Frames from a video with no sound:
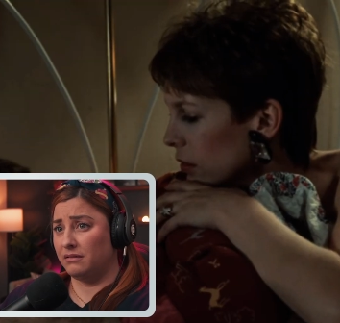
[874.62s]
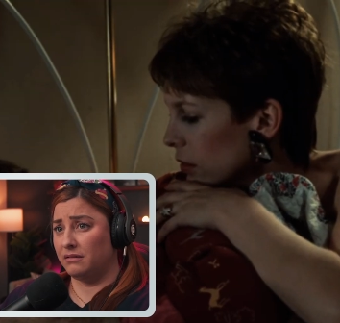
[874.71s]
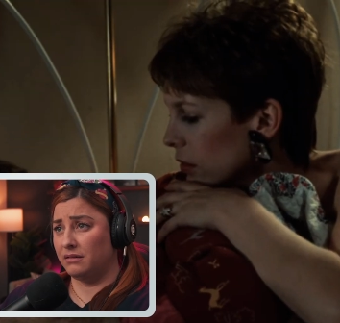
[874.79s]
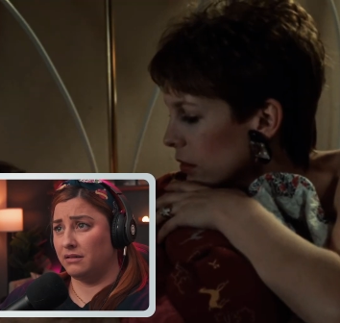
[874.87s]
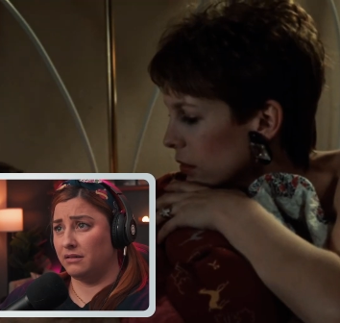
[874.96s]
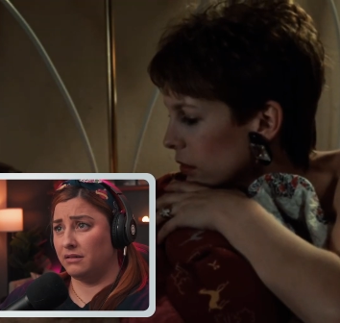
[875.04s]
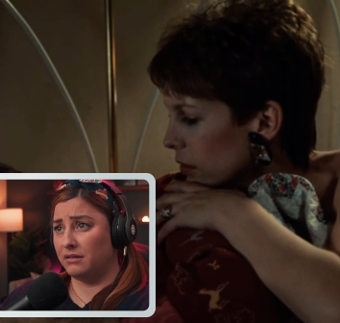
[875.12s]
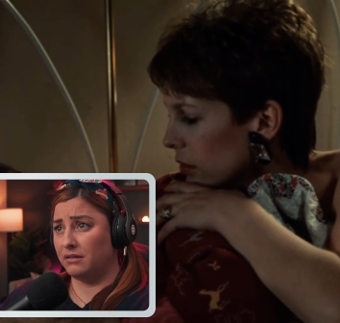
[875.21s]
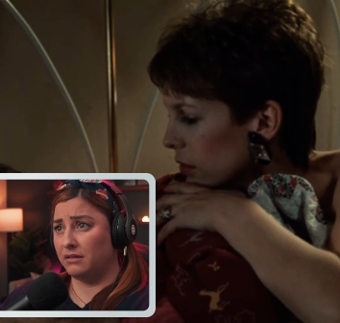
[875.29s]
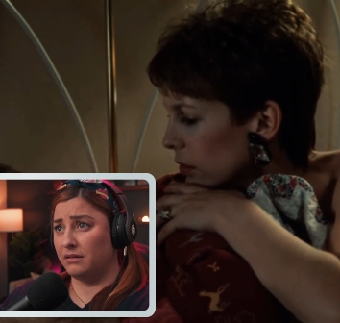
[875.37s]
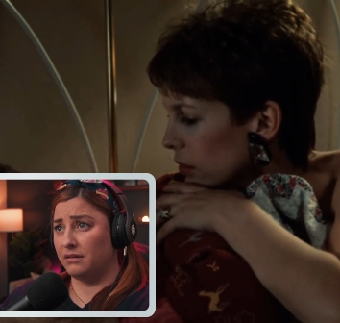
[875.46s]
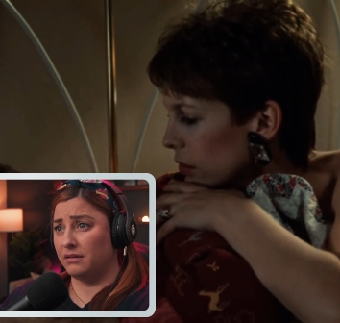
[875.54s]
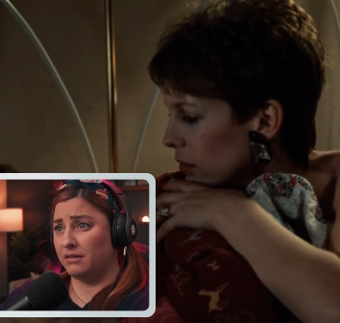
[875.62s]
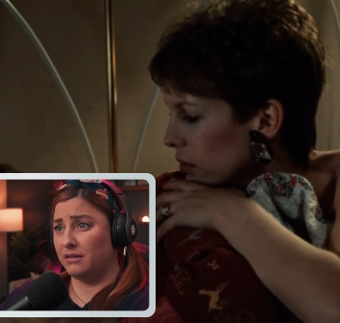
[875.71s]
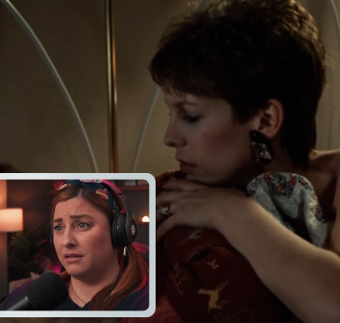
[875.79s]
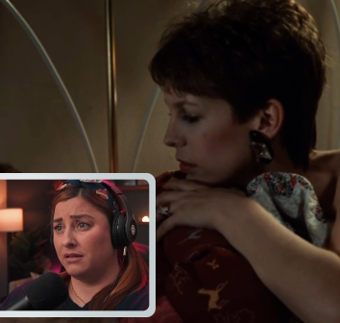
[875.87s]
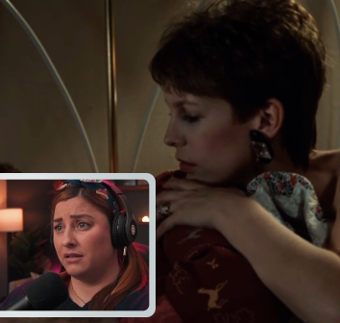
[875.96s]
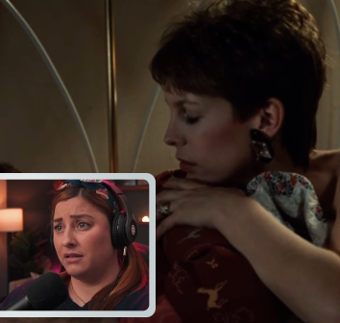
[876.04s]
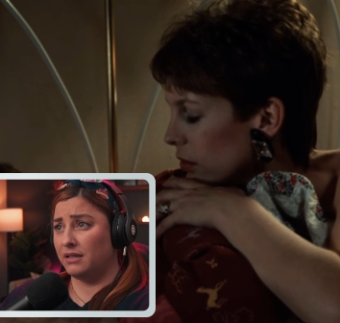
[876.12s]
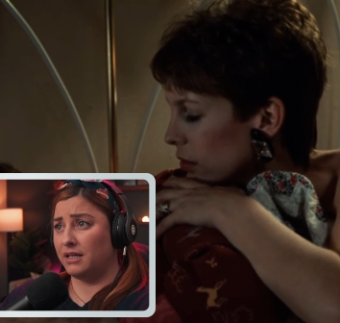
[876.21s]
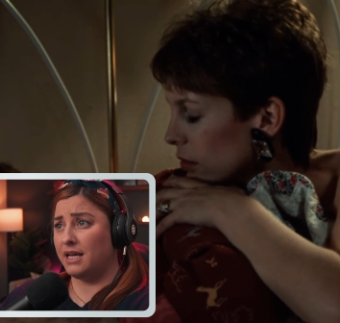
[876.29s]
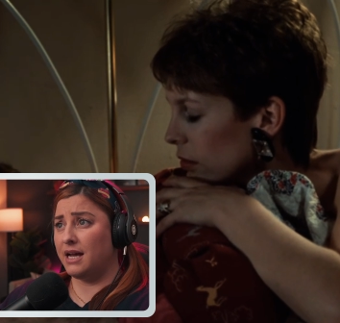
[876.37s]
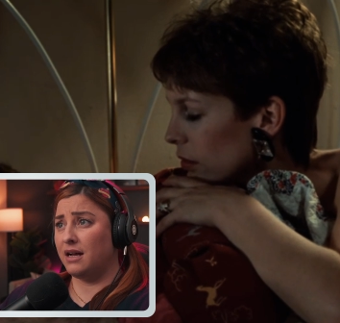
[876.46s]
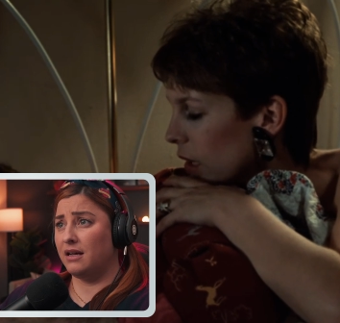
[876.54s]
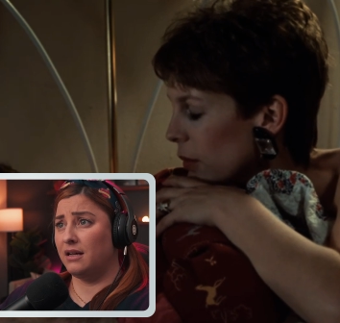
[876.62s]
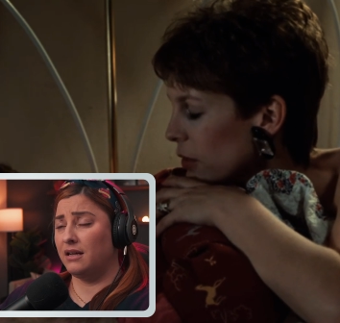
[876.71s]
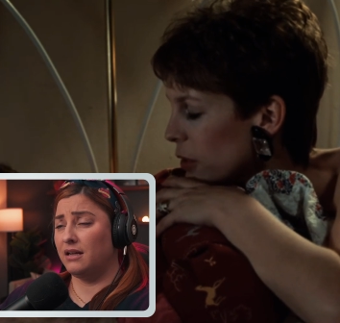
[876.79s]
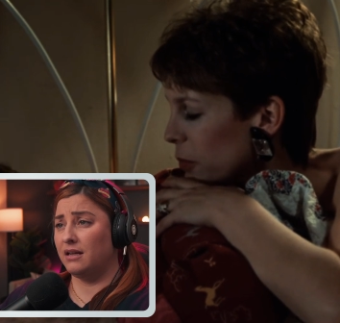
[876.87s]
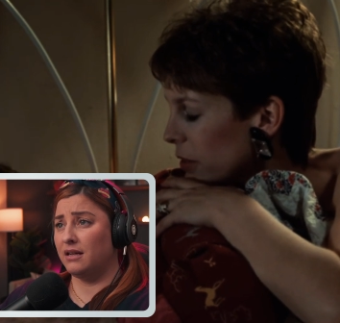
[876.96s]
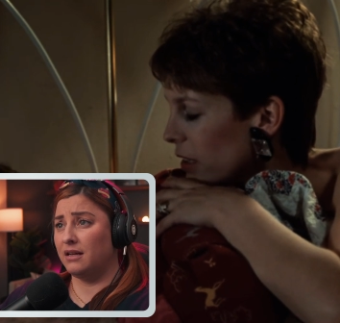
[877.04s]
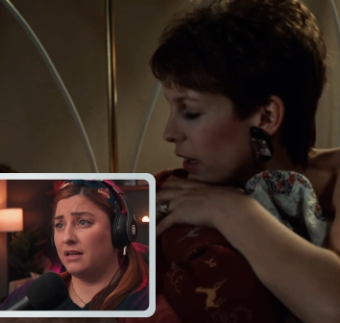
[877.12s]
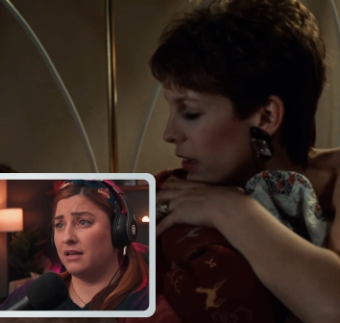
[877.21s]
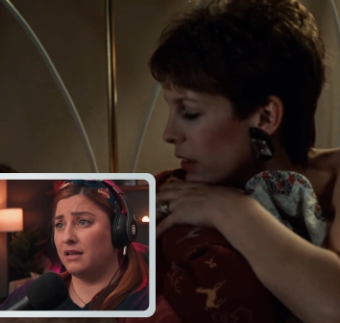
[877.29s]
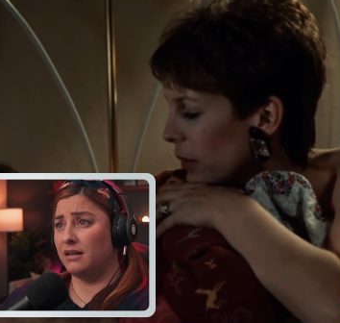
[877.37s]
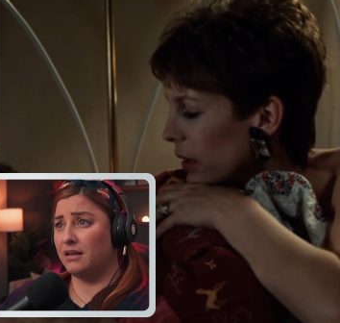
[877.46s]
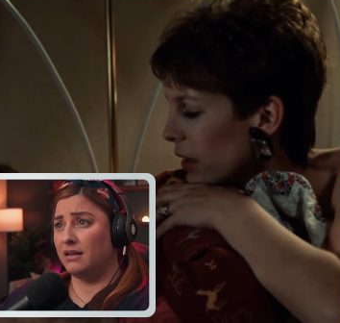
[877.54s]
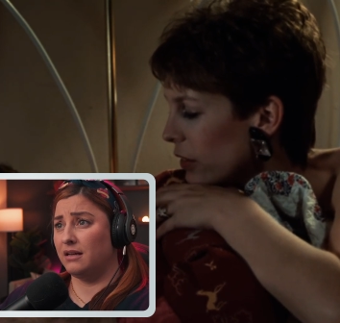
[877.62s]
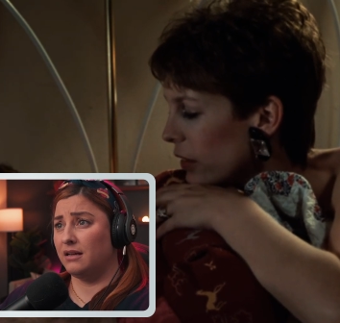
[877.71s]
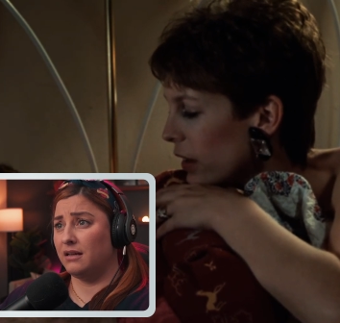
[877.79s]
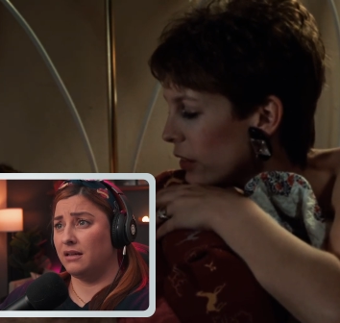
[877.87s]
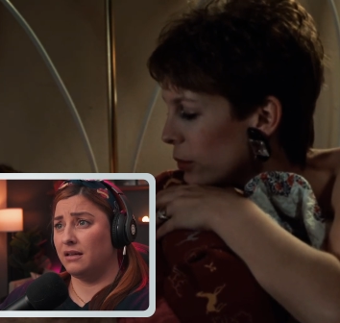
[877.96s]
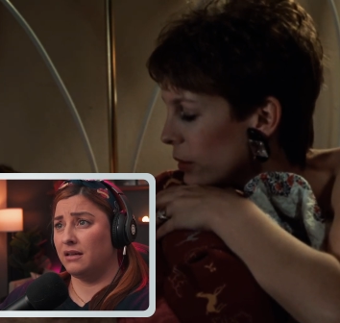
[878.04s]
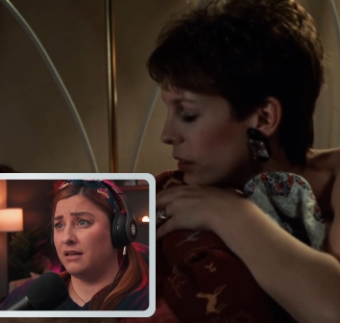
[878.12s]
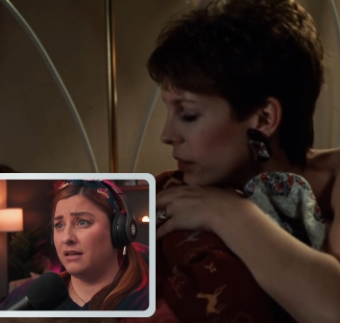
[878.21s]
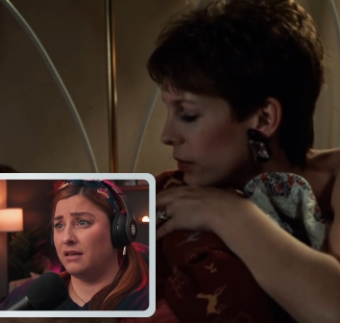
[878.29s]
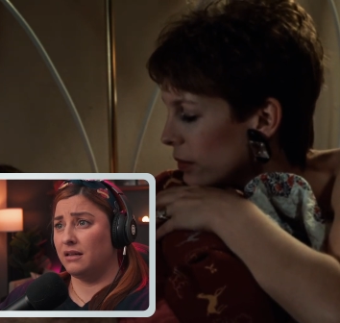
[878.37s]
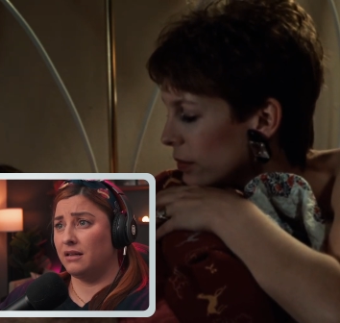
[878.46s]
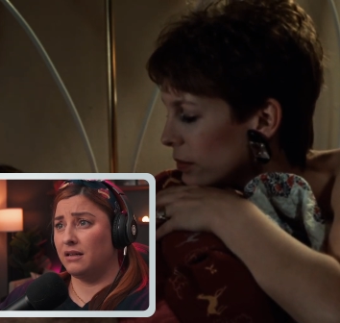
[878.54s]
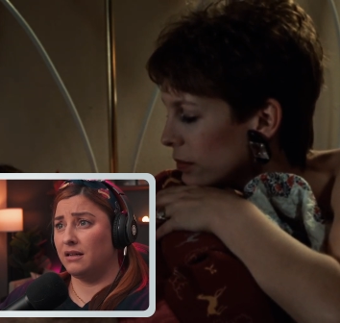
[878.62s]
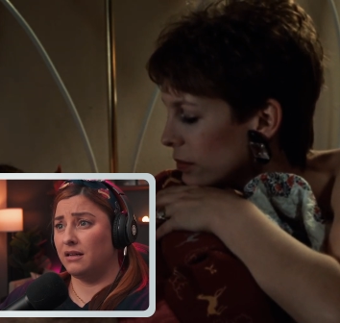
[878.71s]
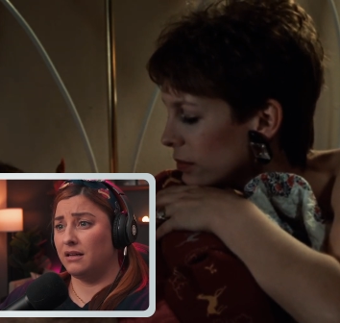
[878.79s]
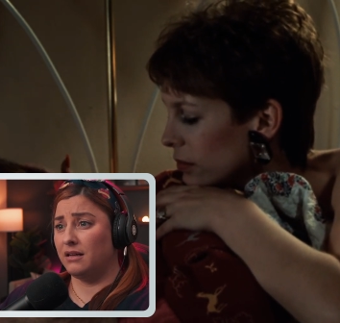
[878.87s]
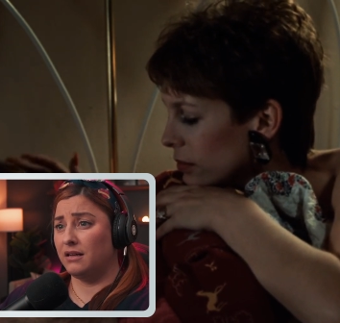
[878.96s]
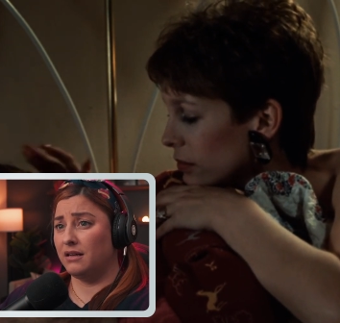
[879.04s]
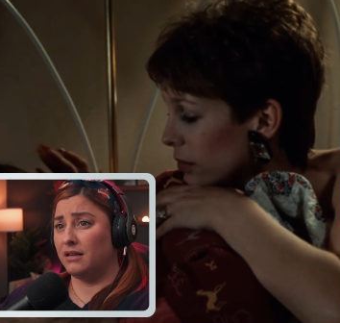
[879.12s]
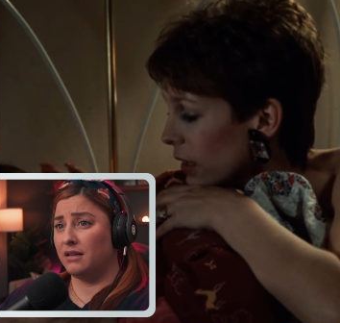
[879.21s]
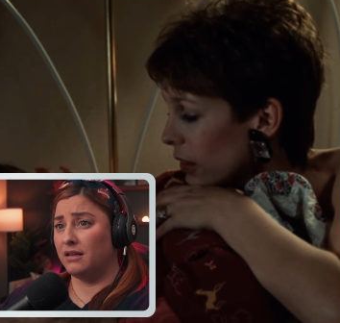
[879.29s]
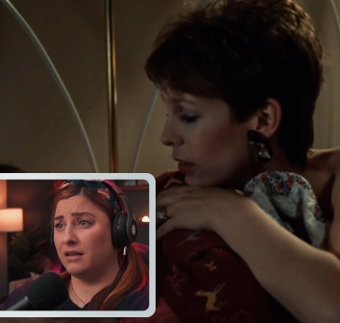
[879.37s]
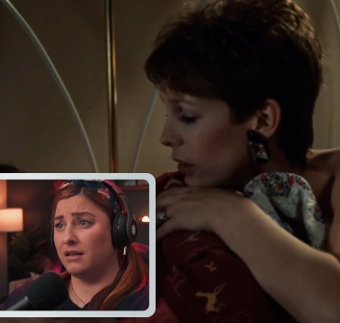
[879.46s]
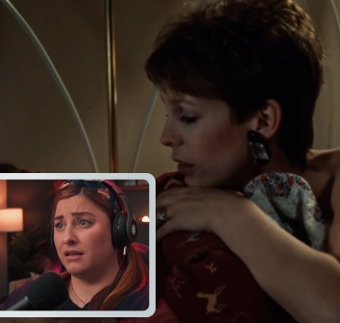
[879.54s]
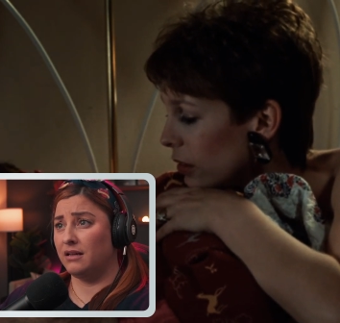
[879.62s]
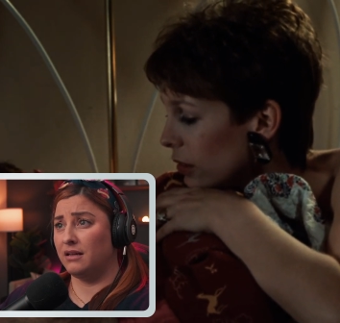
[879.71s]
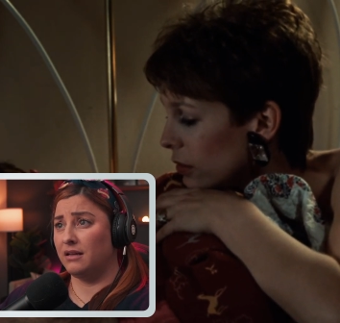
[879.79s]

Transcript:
Speaker 1: kind to me. Yeah. I'm just protecting my investment. That's all.